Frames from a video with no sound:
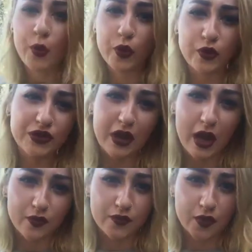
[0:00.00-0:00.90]
we also
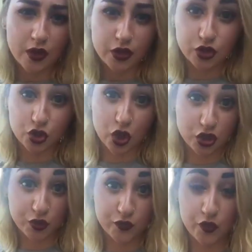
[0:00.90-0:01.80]
have
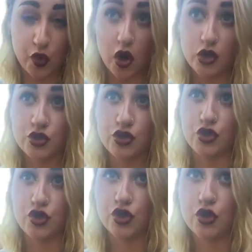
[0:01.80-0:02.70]
construction for our
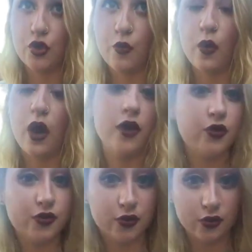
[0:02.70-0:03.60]
student our
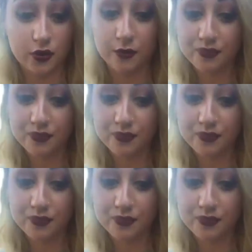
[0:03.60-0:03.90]
new student